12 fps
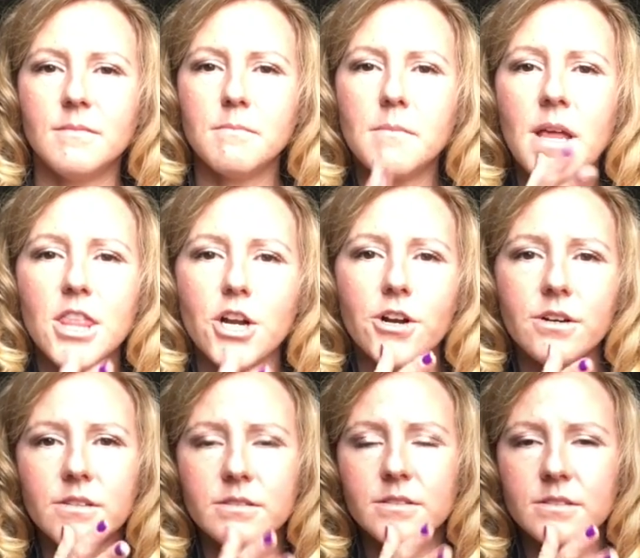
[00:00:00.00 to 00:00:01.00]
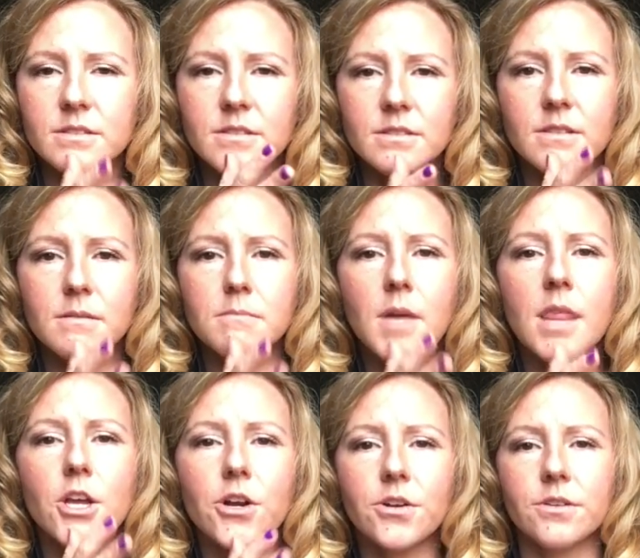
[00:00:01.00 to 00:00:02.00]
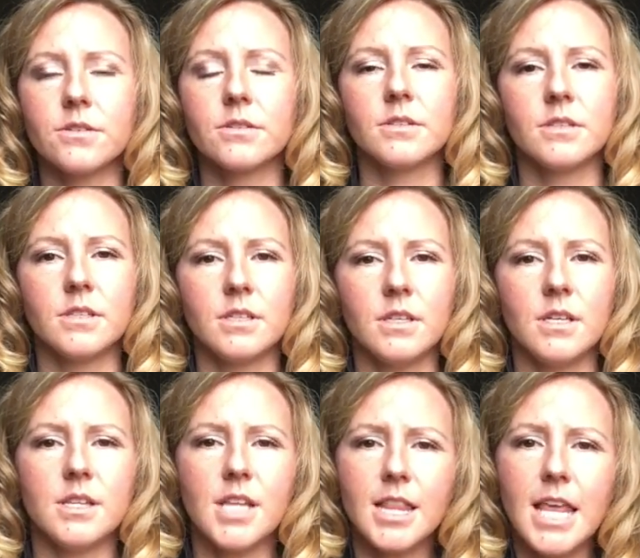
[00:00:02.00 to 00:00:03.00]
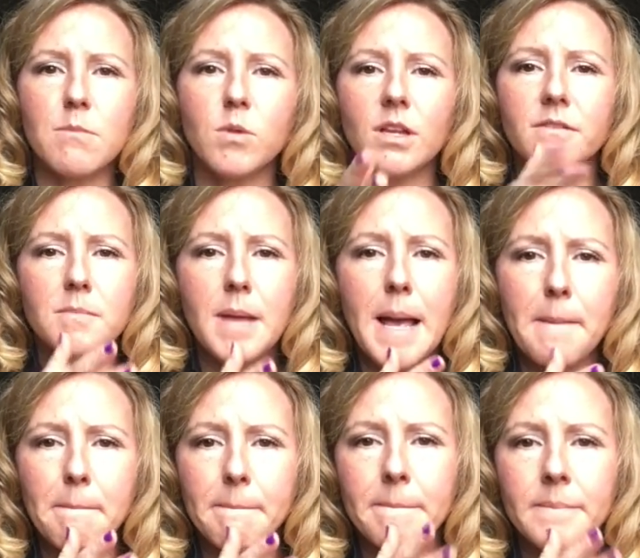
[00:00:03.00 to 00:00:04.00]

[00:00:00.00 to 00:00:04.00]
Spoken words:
Mother. Mother. The label of mom.